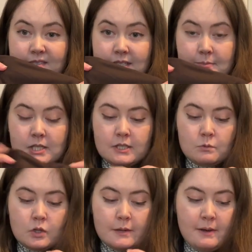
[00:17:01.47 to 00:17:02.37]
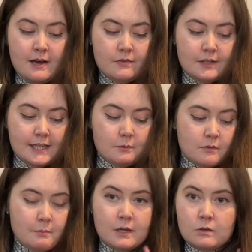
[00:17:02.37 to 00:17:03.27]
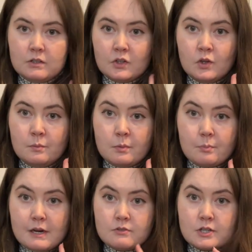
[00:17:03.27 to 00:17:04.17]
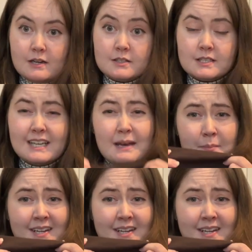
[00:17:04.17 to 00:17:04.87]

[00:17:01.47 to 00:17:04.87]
especially will go perfectly with my Holland Cooper brown trousers. Like, I put